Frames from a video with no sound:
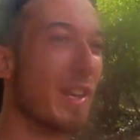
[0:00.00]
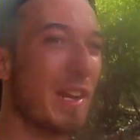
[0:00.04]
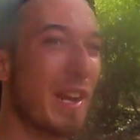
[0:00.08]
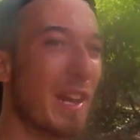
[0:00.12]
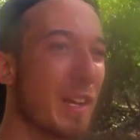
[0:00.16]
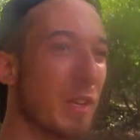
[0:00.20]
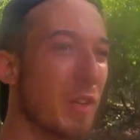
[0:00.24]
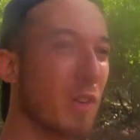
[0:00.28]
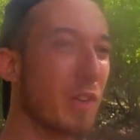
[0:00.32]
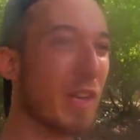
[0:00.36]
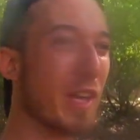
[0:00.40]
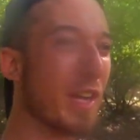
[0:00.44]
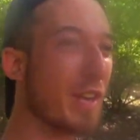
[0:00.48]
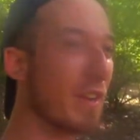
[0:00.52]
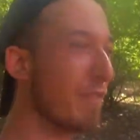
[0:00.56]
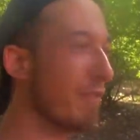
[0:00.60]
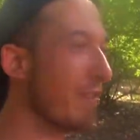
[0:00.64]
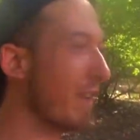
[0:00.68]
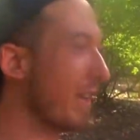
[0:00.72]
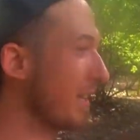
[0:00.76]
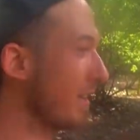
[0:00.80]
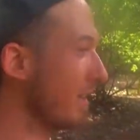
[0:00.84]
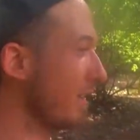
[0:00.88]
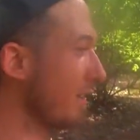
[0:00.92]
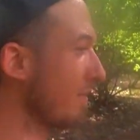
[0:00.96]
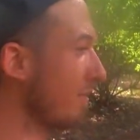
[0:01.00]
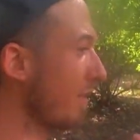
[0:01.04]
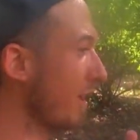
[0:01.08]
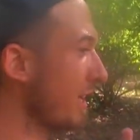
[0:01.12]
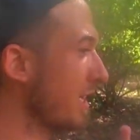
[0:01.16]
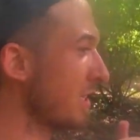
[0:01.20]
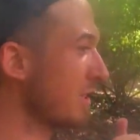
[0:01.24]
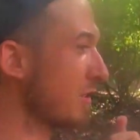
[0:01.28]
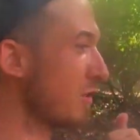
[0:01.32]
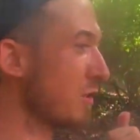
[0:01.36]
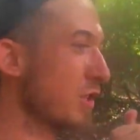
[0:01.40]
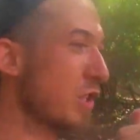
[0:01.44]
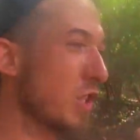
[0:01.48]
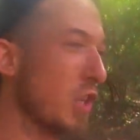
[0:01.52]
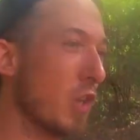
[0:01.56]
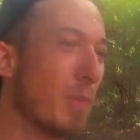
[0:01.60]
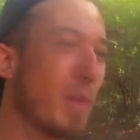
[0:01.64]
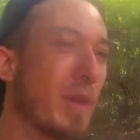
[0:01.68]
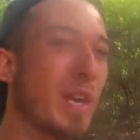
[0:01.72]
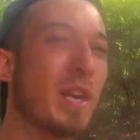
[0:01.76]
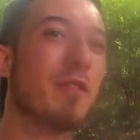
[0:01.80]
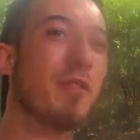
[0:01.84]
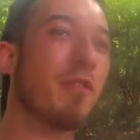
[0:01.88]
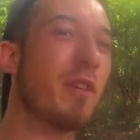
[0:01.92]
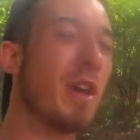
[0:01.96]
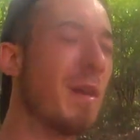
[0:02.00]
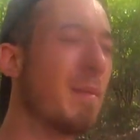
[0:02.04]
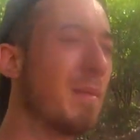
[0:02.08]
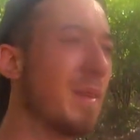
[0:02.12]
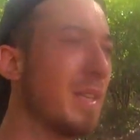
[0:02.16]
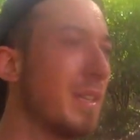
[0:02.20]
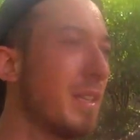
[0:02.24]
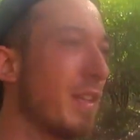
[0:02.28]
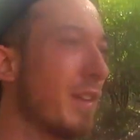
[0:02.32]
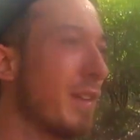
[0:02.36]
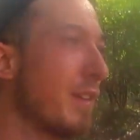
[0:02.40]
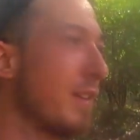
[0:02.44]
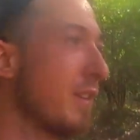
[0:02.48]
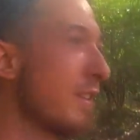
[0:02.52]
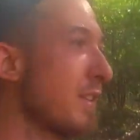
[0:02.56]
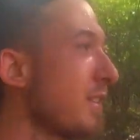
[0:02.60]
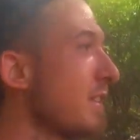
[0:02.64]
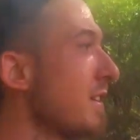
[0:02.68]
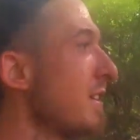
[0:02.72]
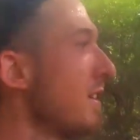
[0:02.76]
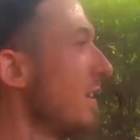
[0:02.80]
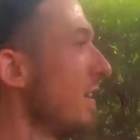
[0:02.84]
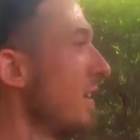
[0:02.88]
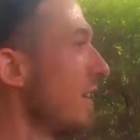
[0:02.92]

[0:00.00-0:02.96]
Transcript: Like, you get inv invited to so many family dinners,